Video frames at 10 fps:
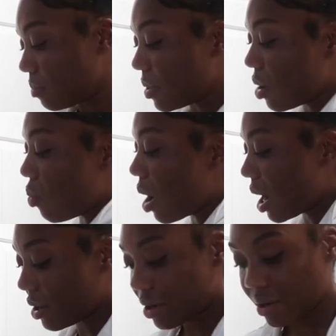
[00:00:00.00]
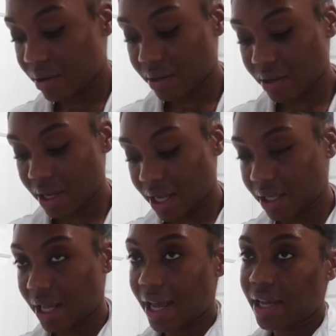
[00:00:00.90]
but water and
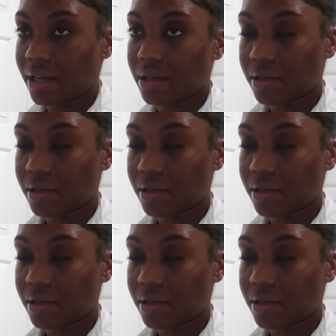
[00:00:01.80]
like